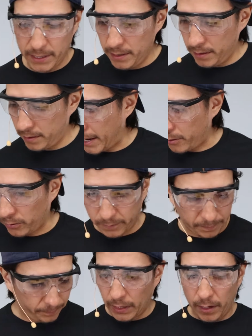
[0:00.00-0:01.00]
the panel.
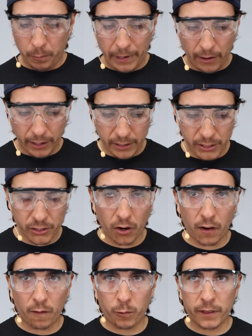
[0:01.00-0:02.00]
And we are gonna
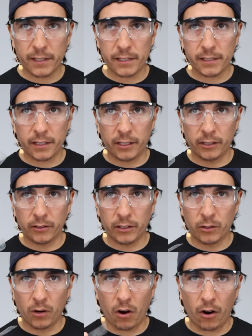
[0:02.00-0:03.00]
start off with this clear
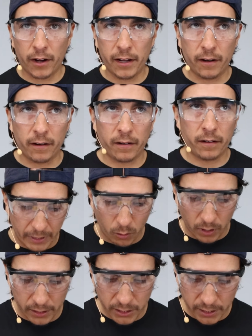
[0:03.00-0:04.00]
little card here. I'm gonna go
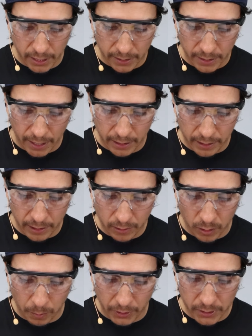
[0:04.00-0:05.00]
ahead and just get that in
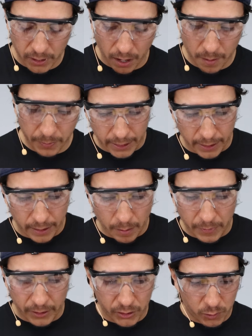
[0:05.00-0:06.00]
here up on top, and
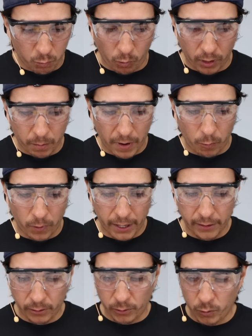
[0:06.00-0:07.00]
I'm gonna just work my way
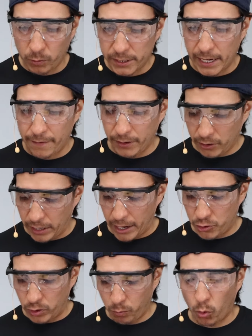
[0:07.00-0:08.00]
through. Once I have a good
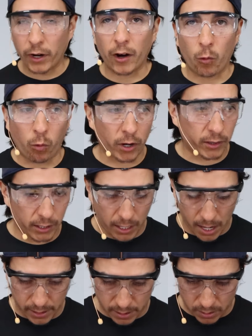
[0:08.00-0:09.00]
entry point, I'll work the
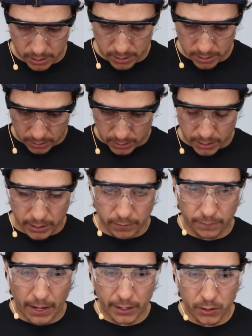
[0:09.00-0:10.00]
line on it. Let's hit the
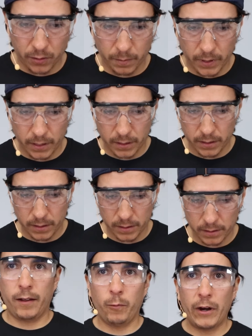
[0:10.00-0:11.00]
vacuum.
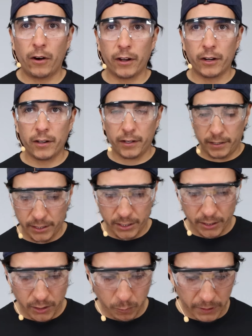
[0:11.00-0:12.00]
And we are going to
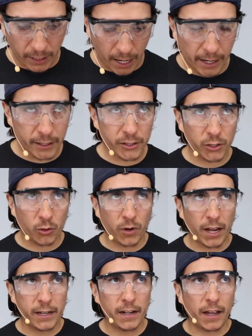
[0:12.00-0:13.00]
continue with the ISO
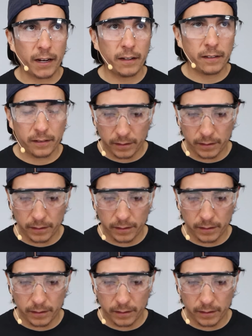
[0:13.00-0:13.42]
99.